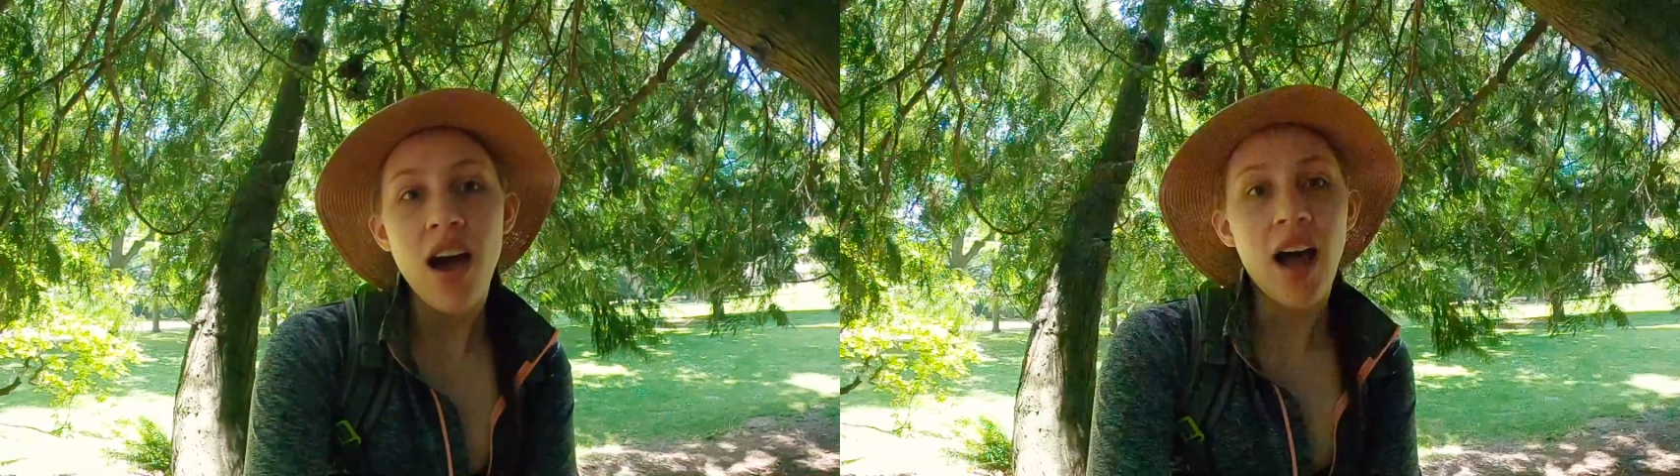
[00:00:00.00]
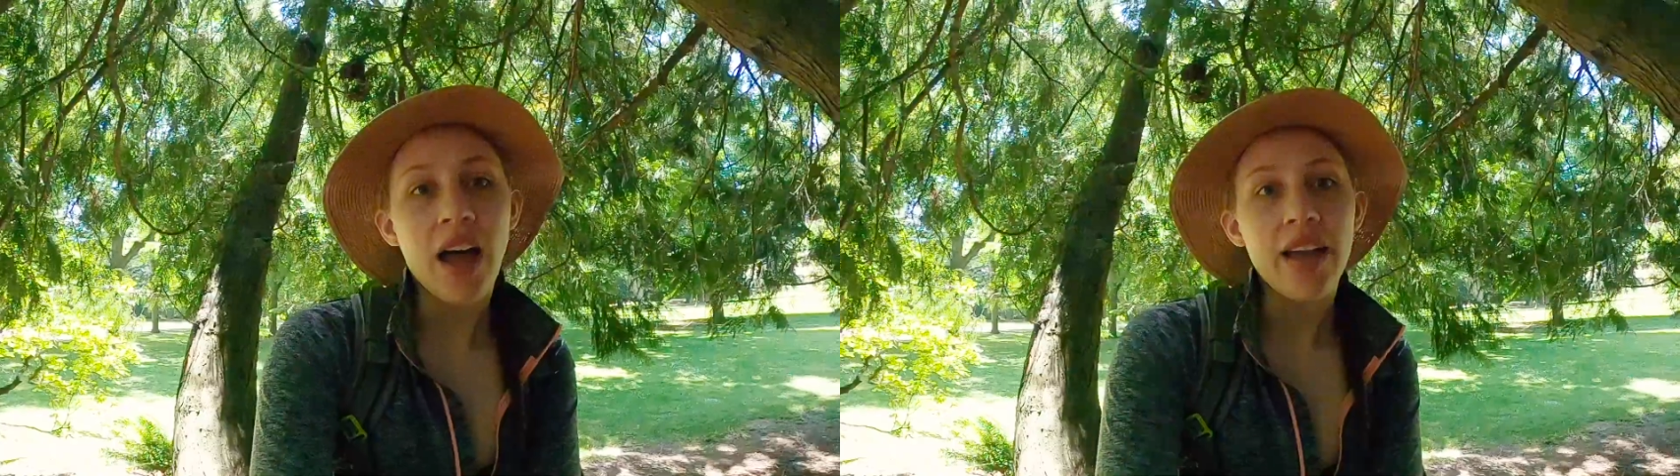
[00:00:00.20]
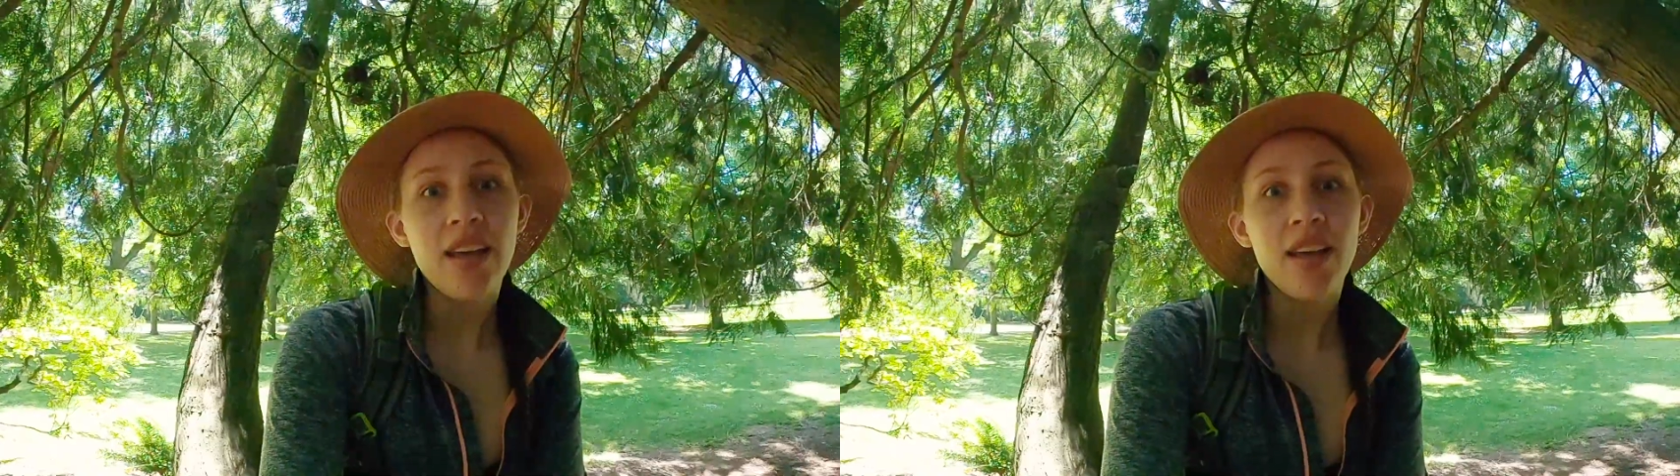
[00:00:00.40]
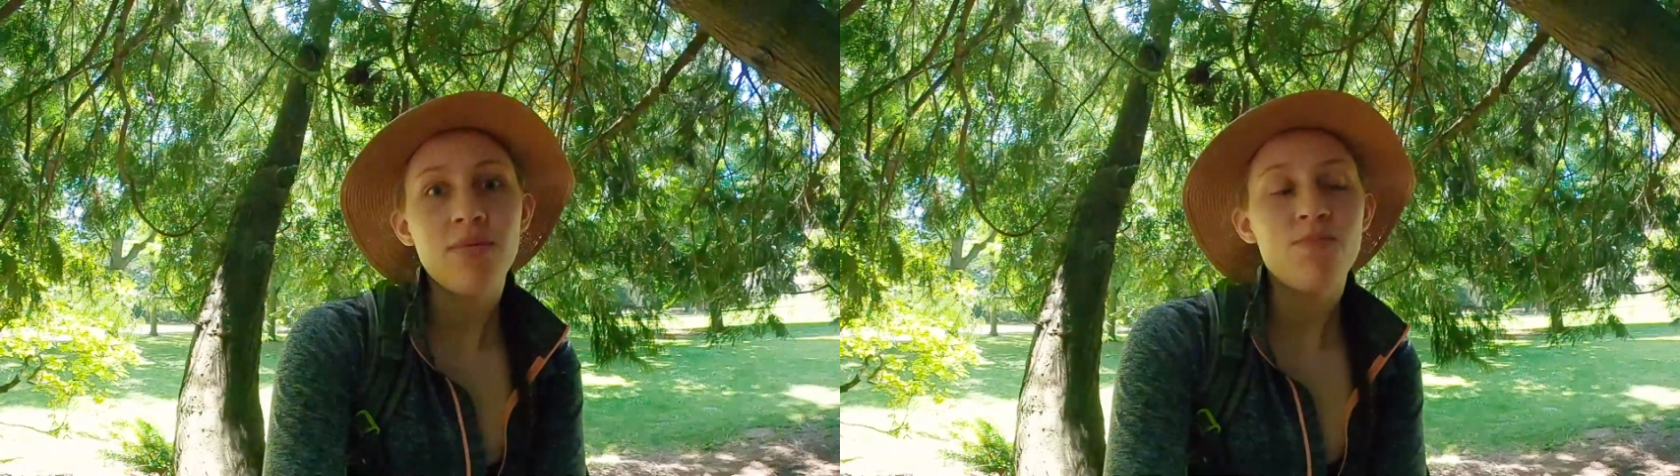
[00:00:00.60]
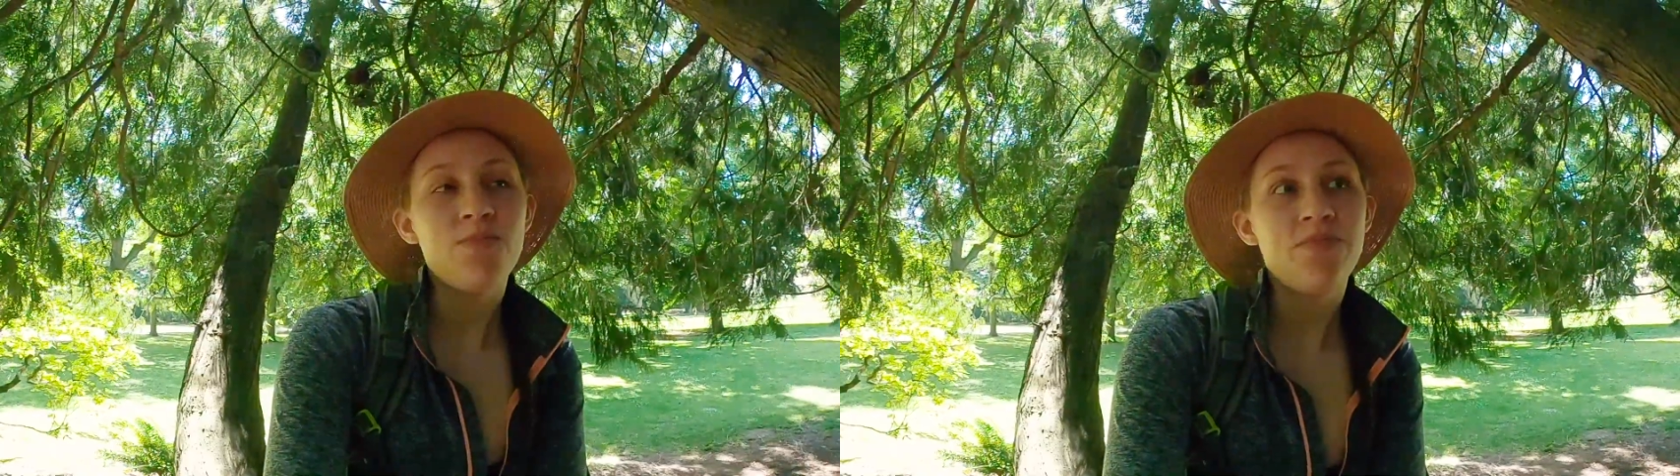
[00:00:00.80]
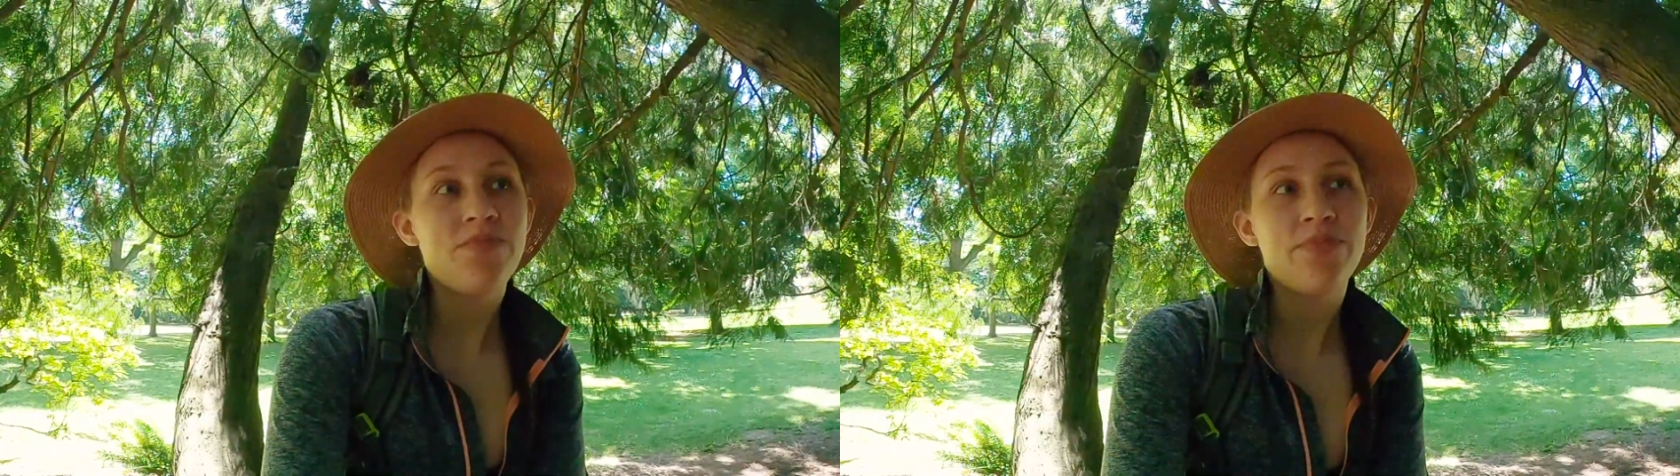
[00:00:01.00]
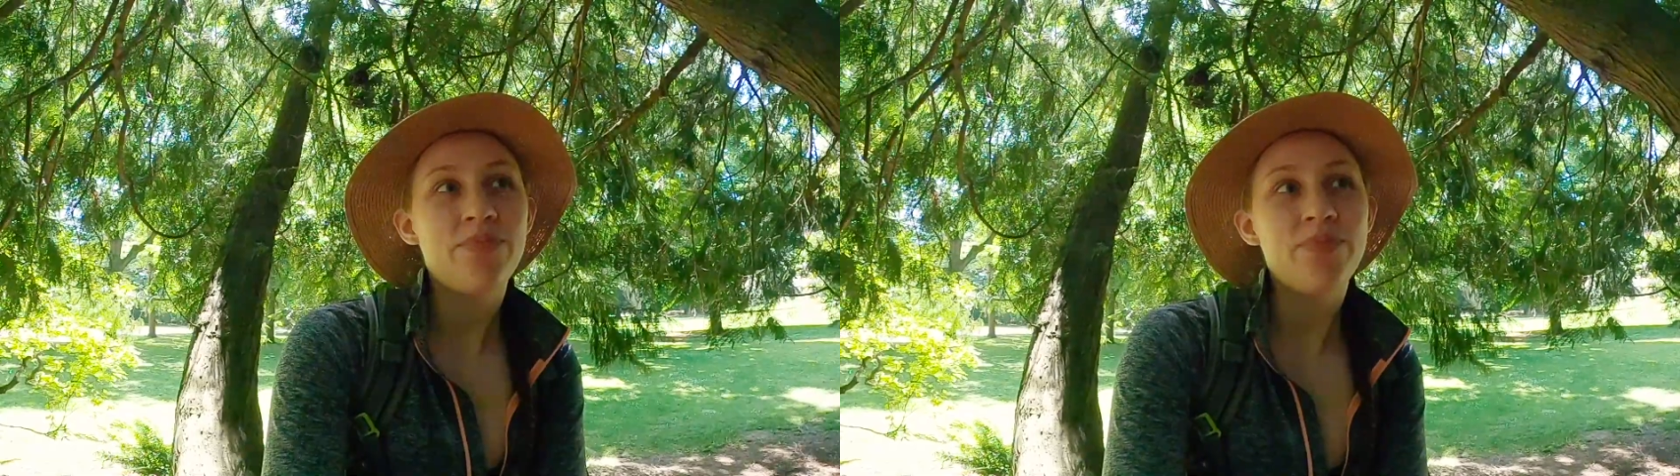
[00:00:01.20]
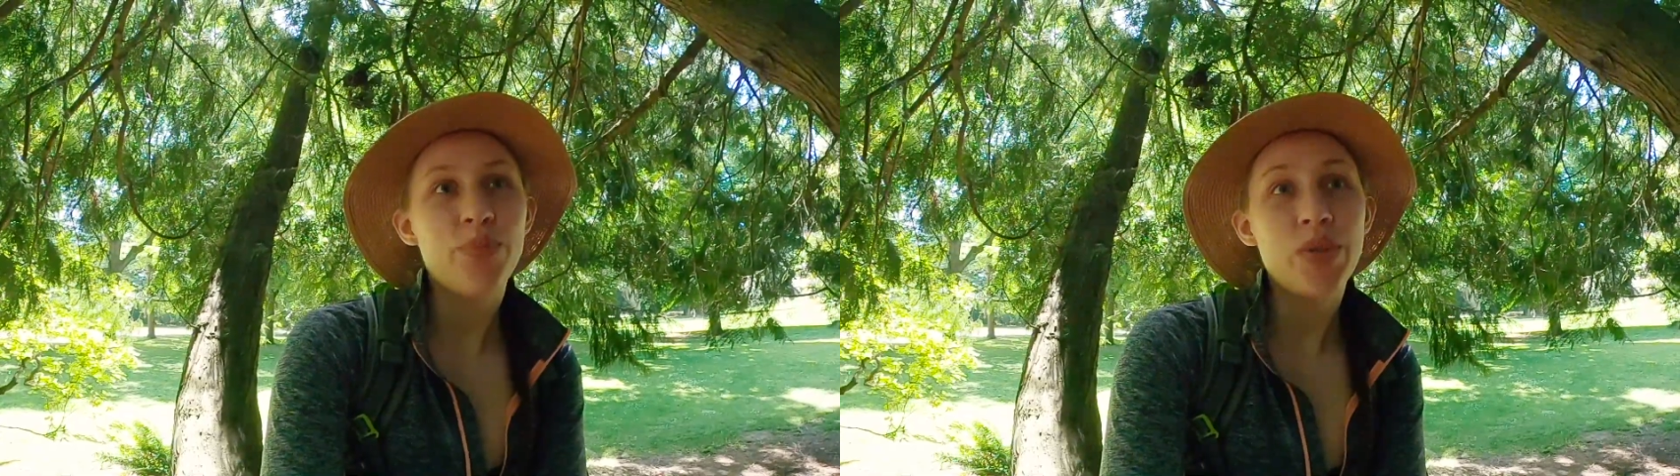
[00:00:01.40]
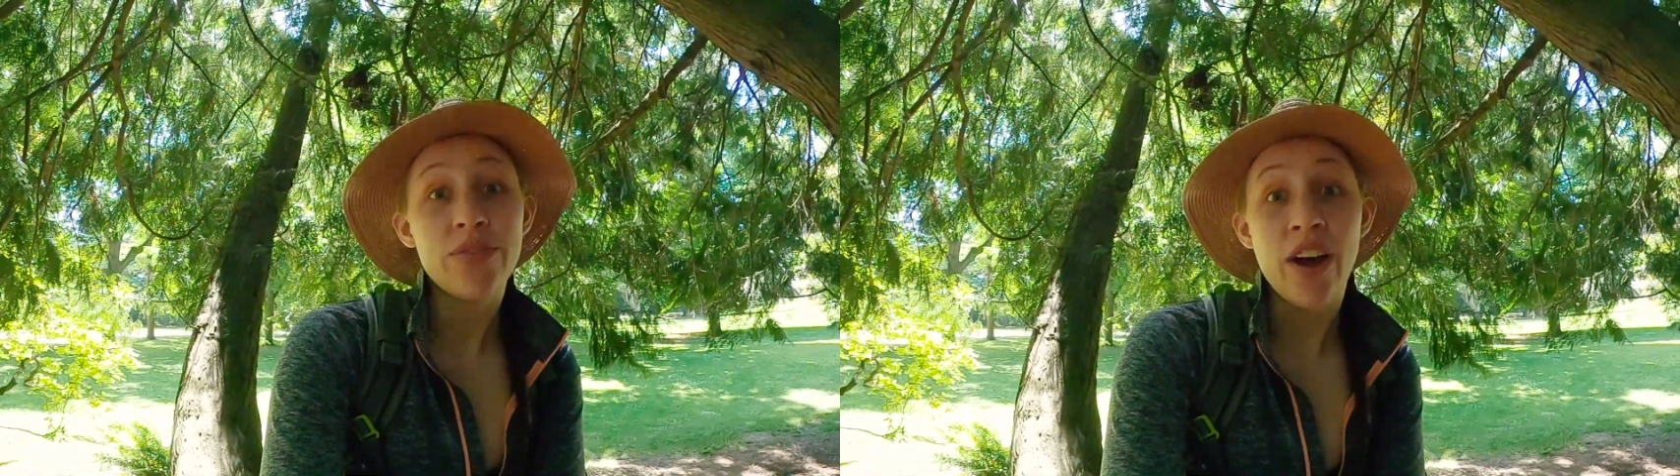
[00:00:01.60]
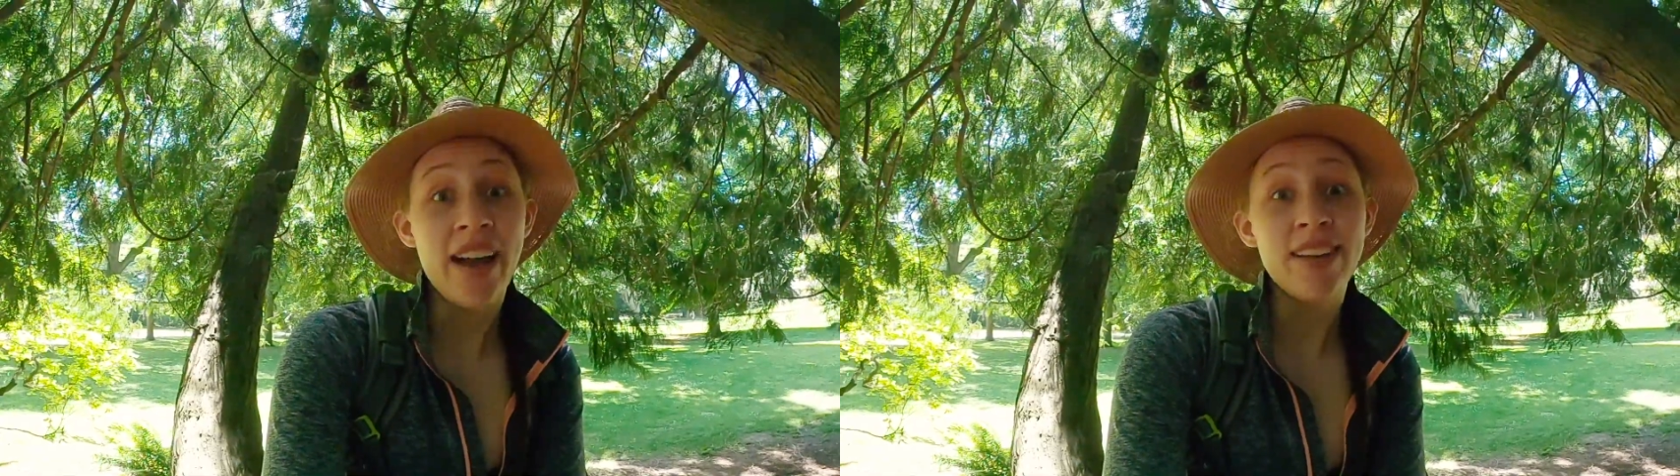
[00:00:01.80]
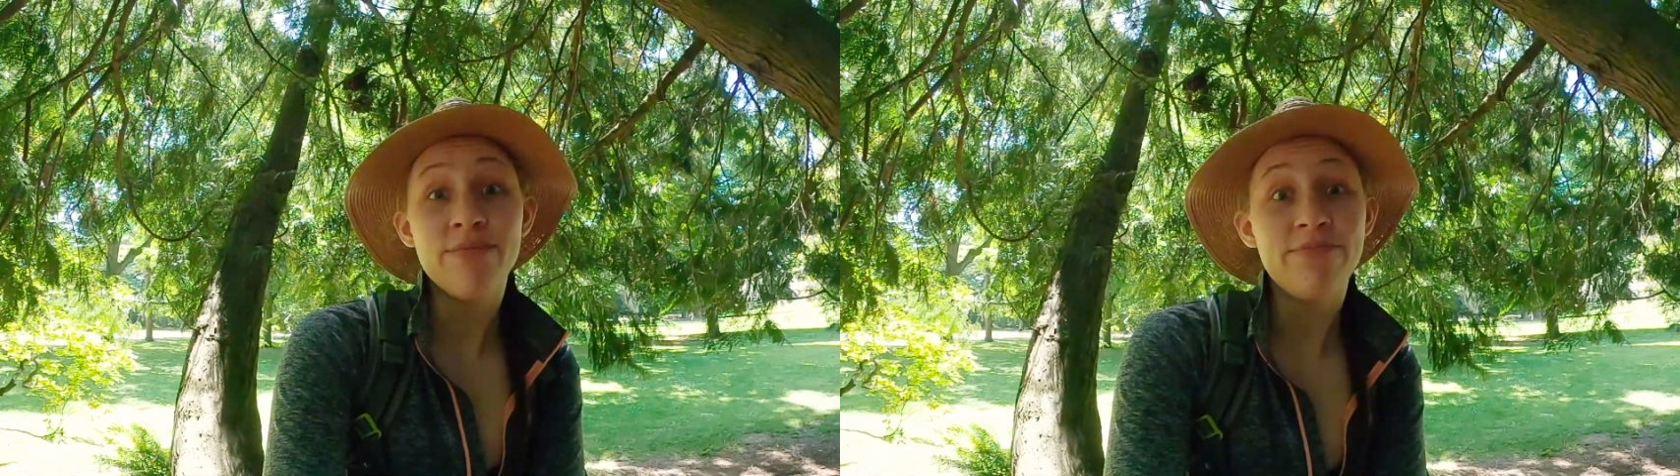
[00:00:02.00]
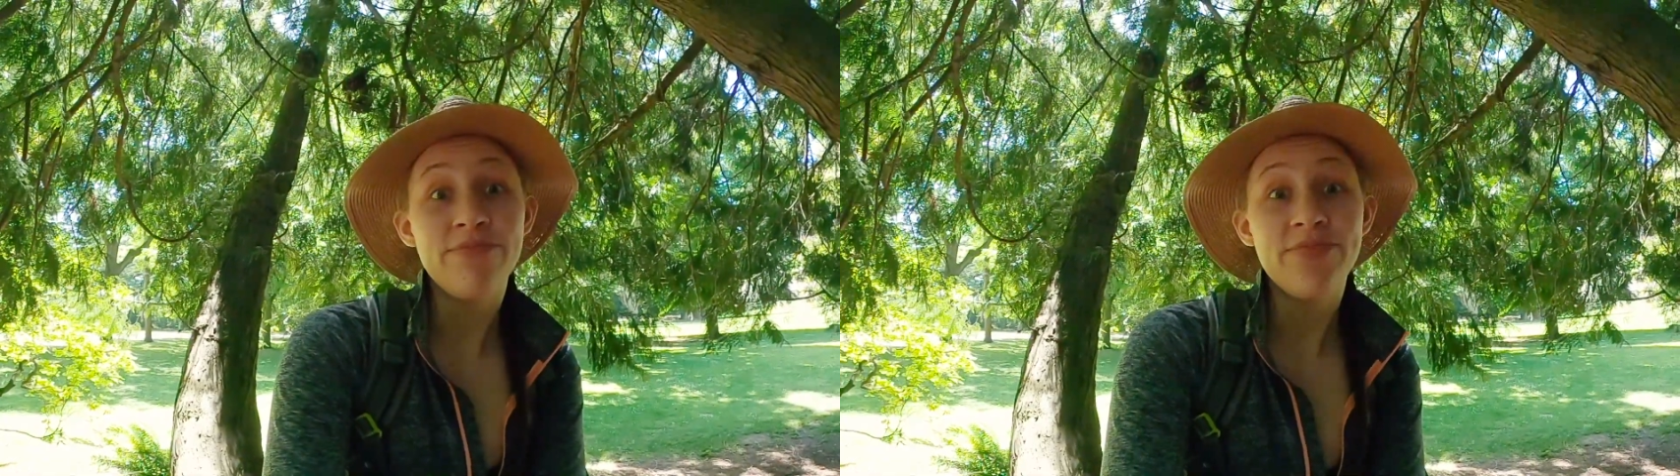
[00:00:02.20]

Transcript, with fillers: I was fine.